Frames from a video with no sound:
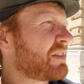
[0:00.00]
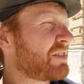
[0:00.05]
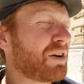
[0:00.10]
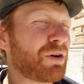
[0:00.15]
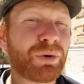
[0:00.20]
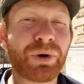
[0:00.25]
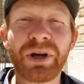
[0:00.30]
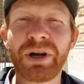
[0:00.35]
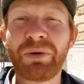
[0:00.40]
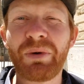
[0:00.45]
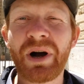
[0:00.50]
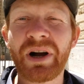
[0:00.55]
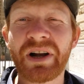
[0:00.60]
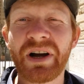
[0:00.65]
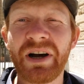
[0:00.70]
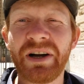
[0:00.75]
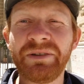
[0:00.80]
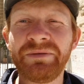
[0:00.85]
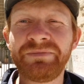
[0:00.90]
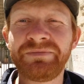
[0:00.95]
So we're going to
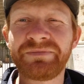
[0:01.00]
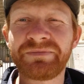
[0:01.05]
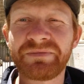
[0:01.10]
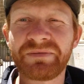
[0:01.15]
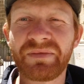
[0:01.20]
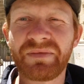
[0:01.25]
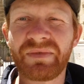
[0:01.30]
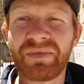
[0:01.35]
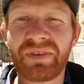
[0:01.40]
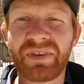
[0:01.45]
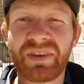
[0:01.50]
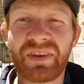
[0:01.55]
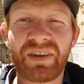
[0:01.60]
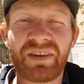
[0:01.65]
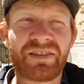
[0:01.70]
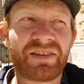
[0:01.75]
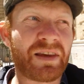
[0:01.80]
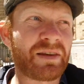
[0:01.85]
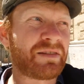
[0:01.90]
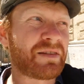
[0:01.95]
walk
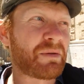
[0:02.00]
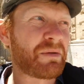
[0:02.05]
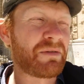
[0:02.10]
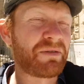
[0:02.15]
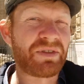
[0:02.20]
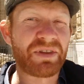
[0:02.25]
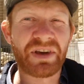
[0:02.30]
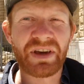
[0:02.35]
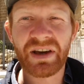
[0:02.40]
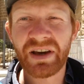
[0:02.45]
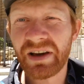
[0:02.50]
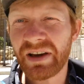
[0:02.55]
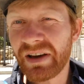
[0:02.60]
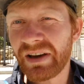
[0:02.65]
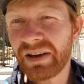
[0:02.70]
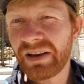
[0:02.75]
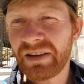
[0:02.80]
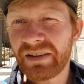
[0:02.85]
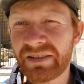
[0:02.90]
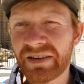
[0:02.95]
on, see some of
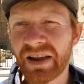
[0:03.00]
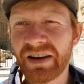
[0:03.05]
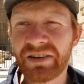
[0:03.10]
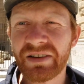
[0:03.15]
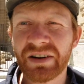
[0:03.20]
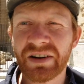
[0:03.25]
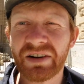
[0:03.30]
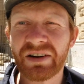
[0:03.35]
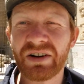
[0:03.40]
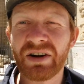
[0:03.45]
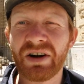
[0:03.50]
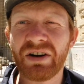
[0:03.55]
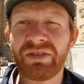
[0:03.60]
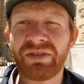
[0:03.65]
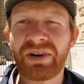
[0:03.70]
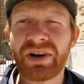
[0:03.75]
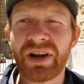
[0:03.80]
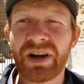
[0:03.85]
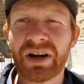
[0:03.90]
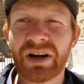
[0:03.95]
the center
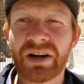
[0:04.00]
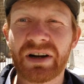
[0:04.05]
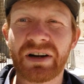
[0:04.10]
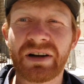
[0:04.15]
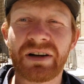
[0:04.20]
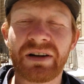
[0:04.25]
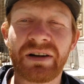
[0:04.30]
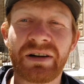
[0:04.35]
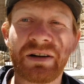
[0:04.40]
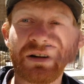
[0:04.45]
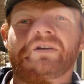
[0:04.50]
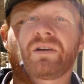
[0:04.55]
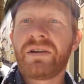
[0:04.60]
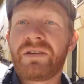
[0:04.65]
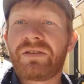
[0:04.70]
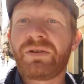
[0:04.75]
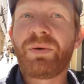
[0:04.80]
over here.